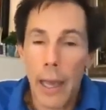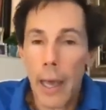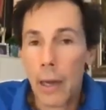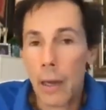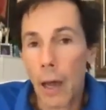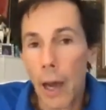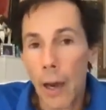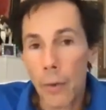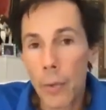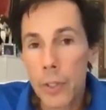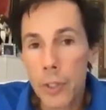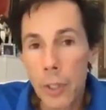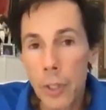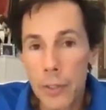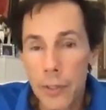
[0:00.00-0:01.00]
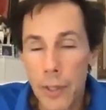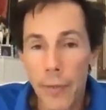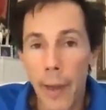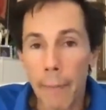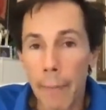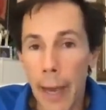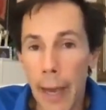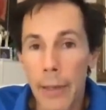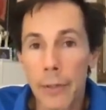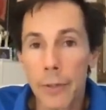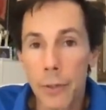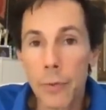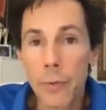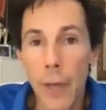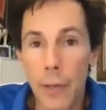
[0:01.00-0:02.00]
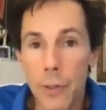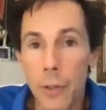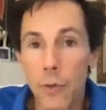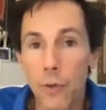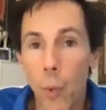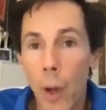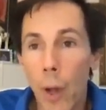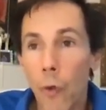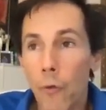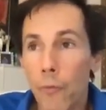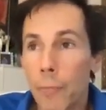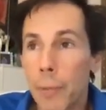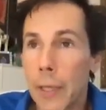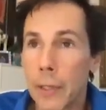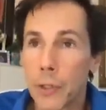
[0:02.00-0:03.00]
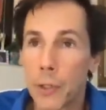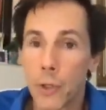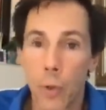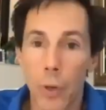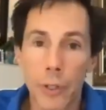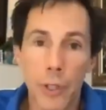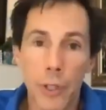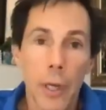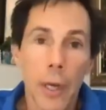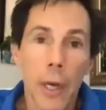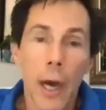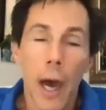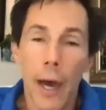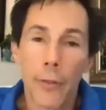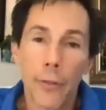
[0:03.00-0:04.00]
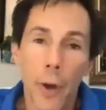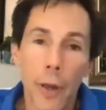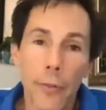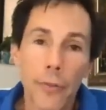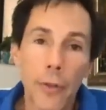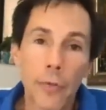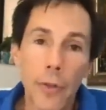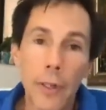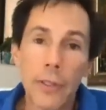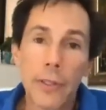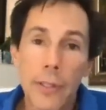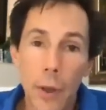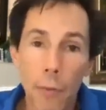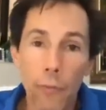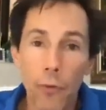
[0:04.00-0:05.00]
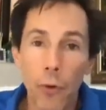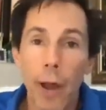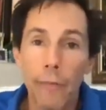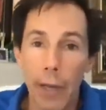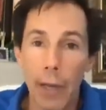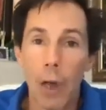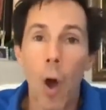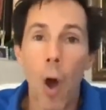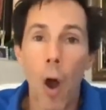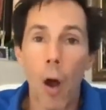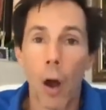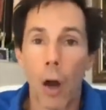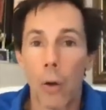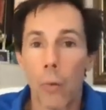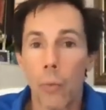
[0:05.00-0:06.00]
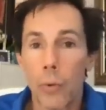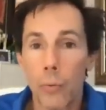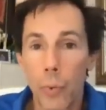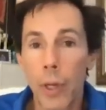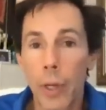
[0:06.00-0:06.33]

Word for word: and i originally said that back in 2012 because george I thought that the self-driving car would